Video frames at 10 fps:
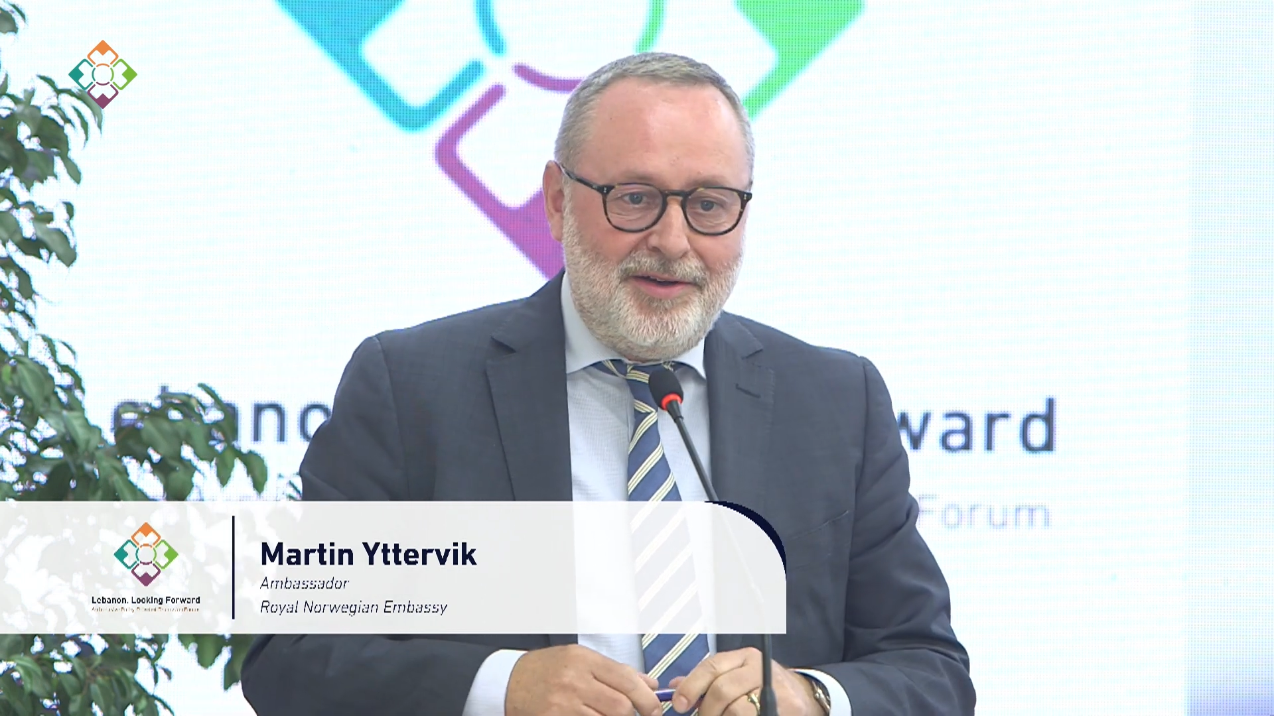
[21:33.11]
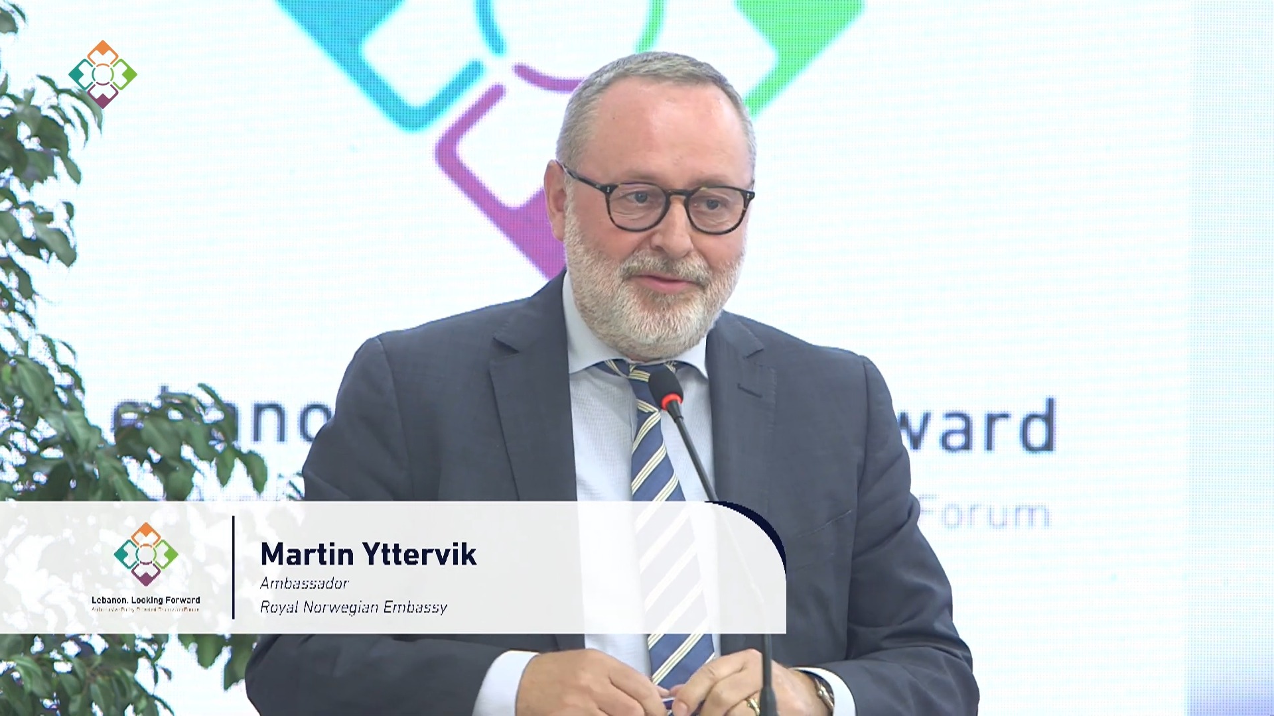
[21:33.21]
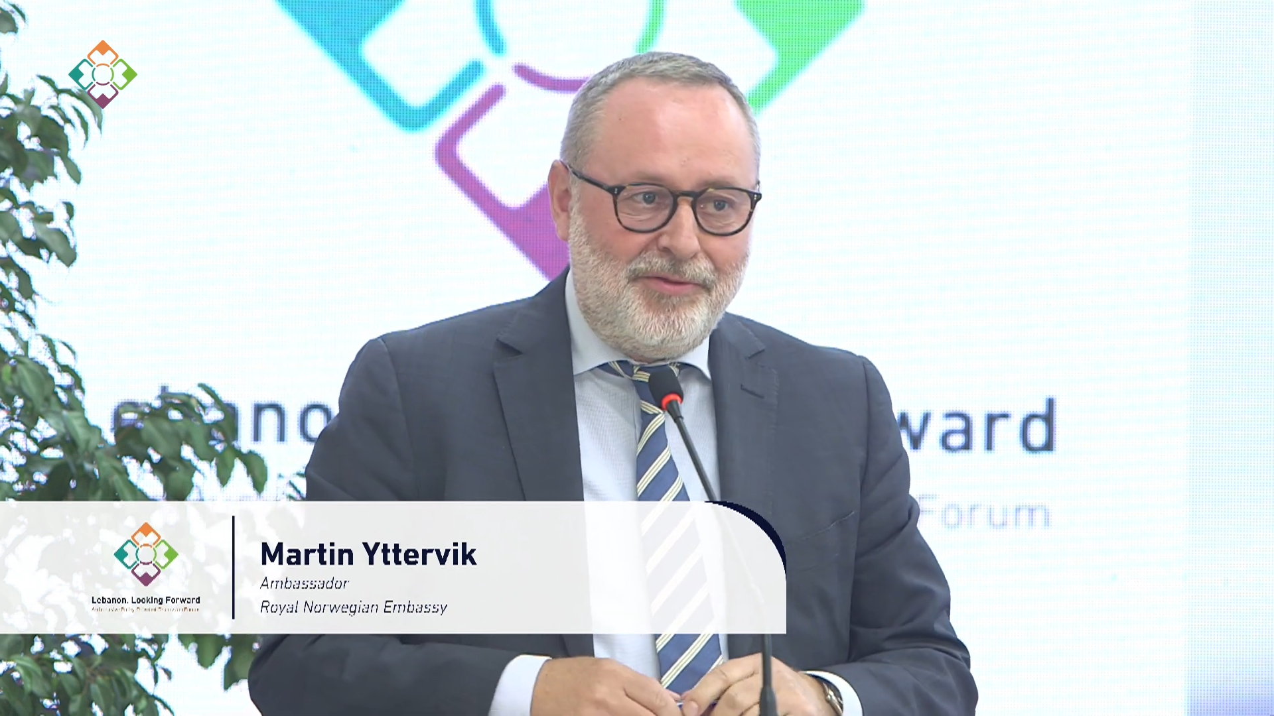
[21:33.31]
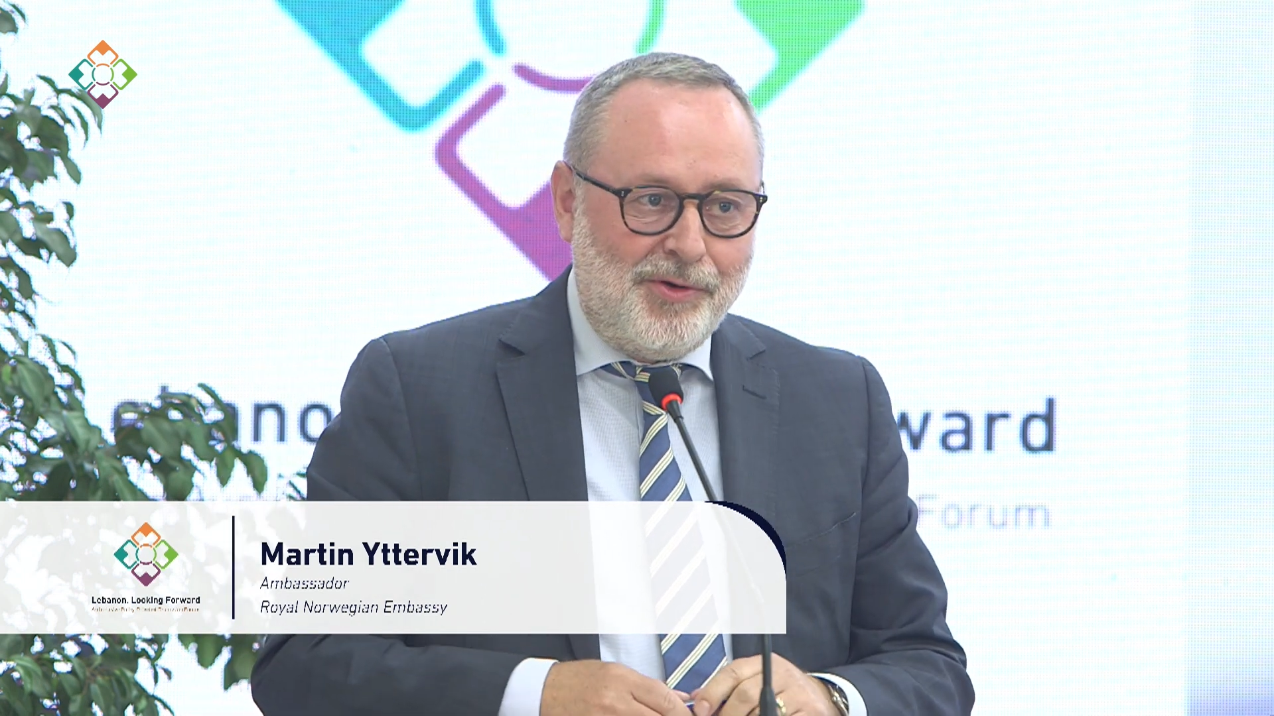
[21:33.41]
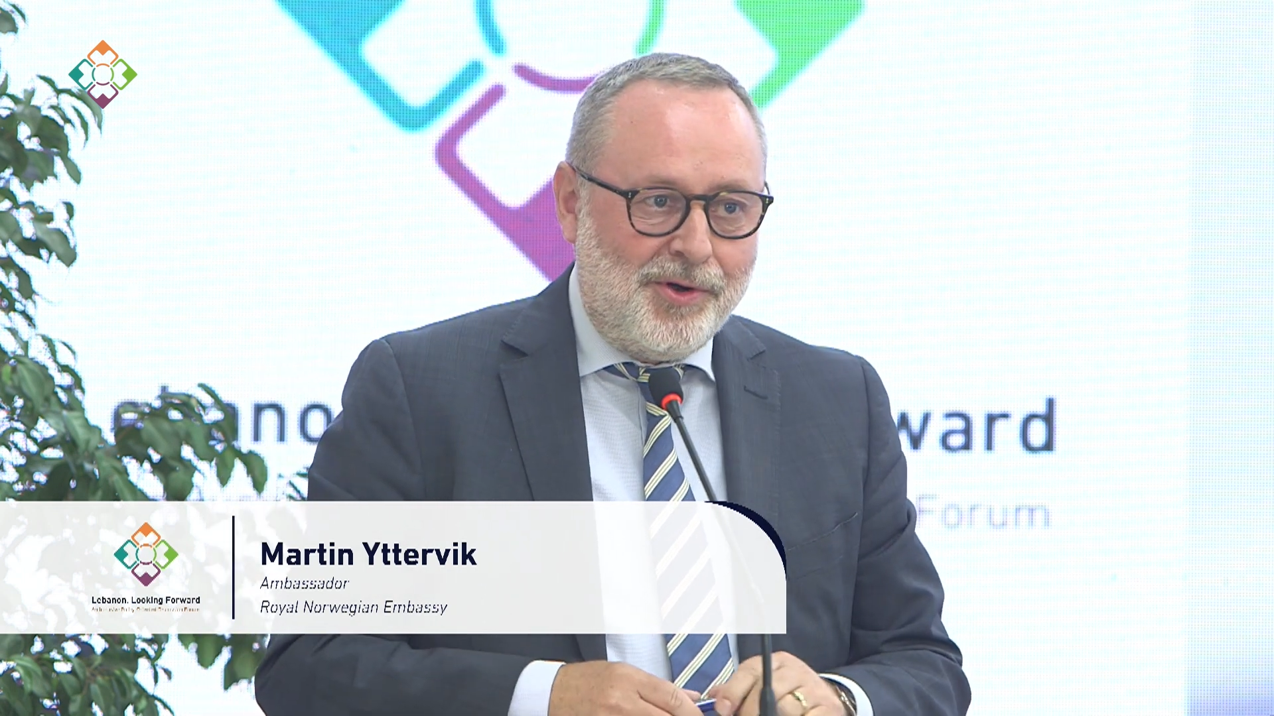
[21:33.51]

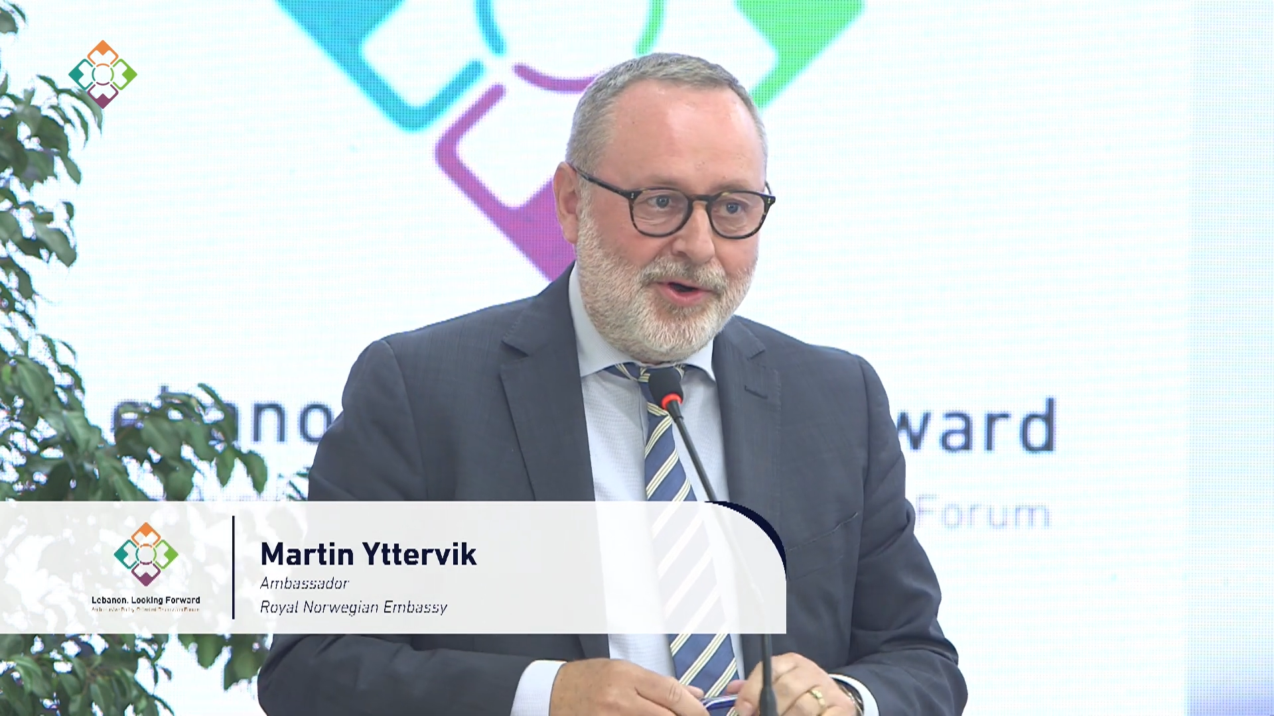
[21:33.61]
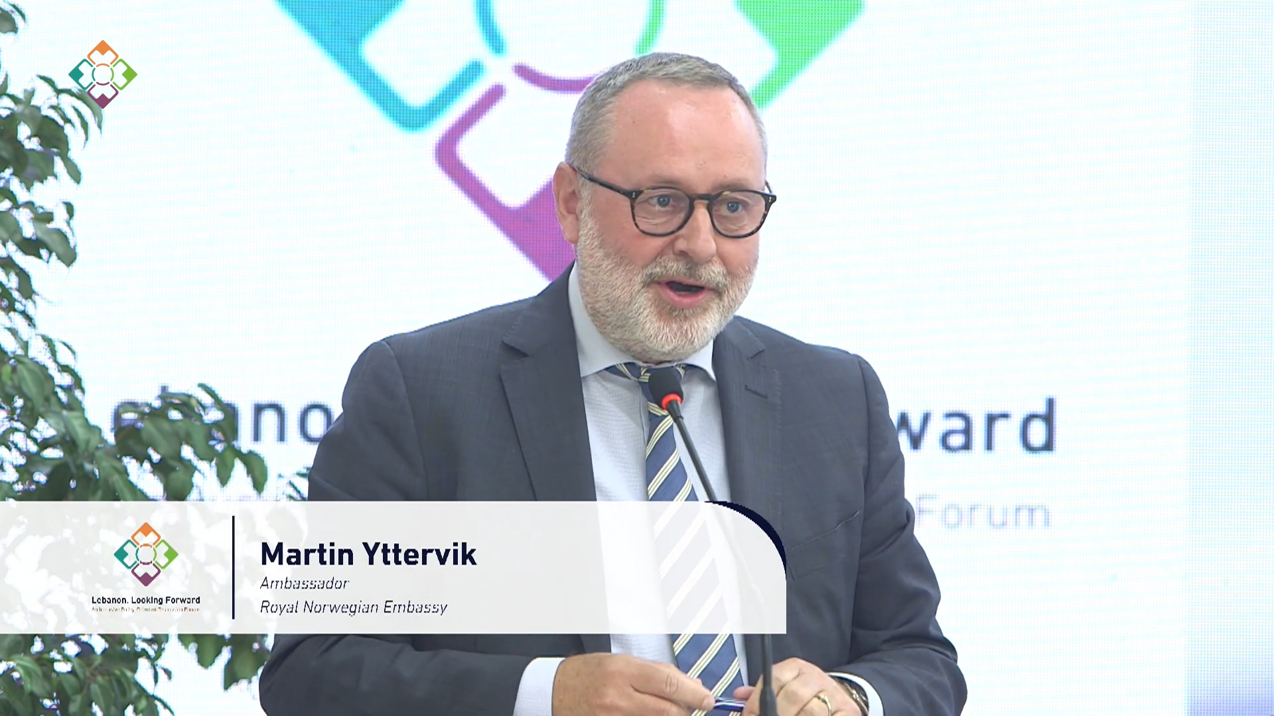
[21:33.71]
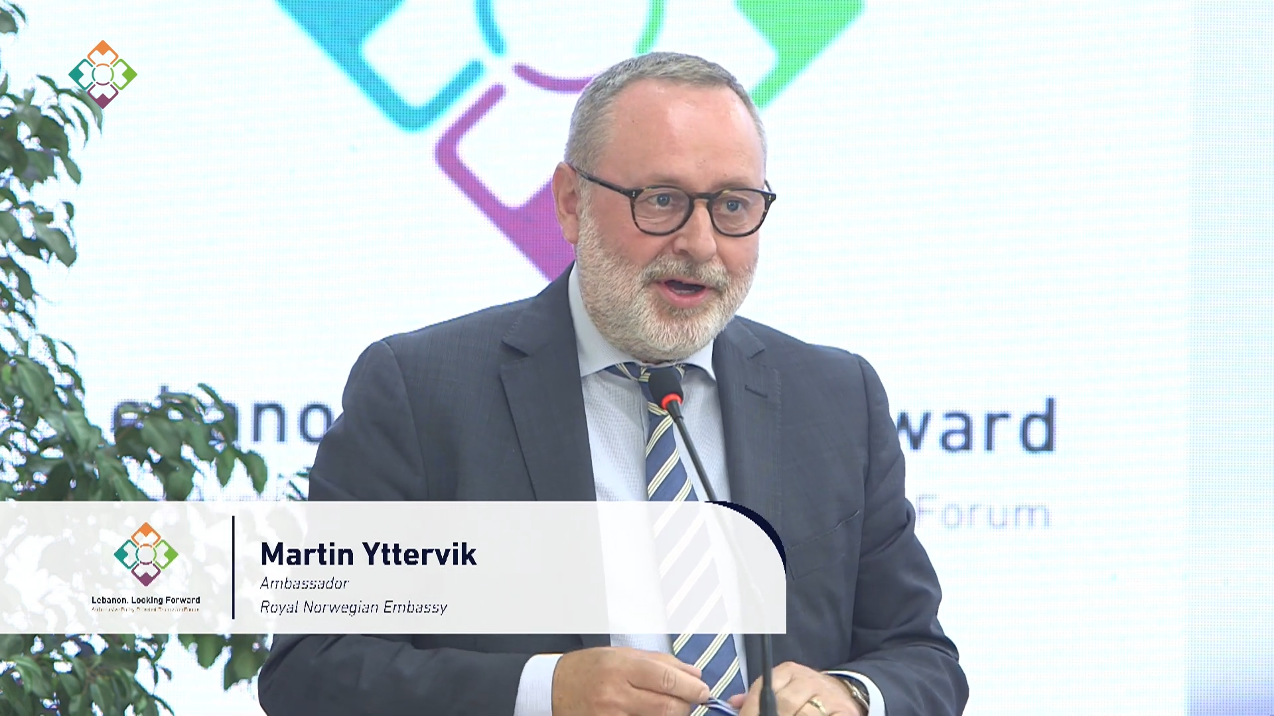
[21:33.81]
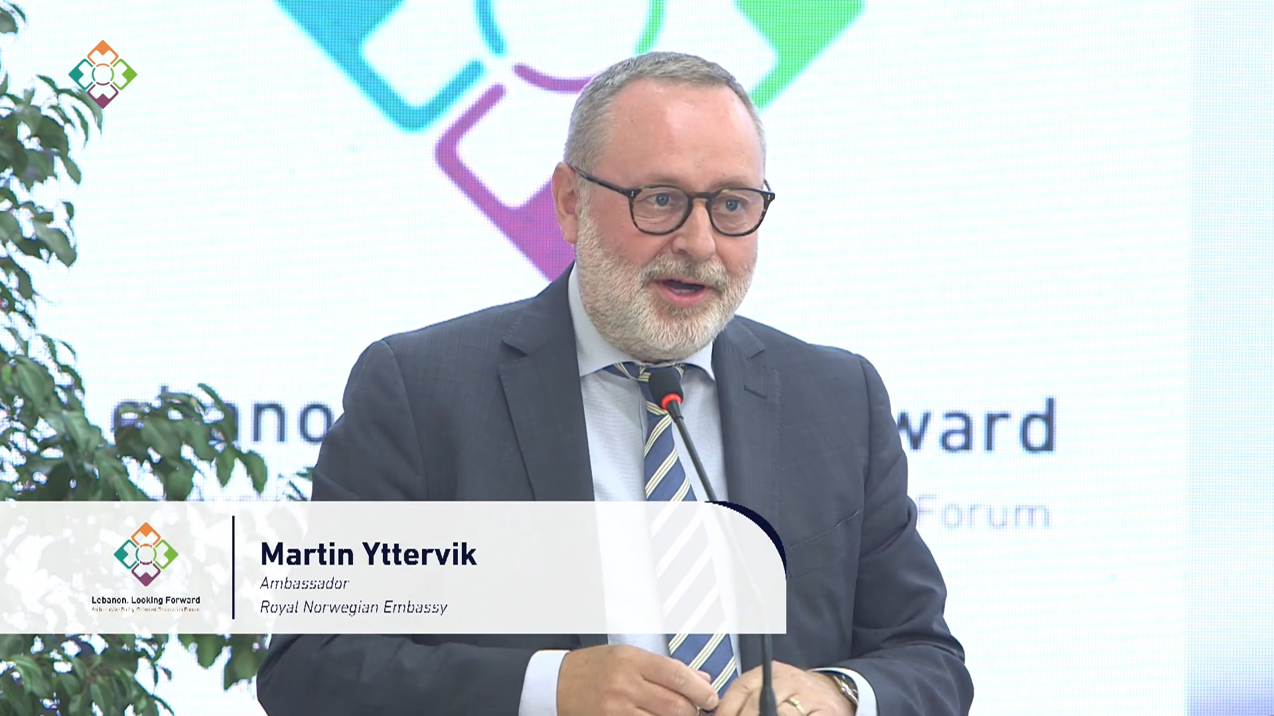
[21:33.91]
for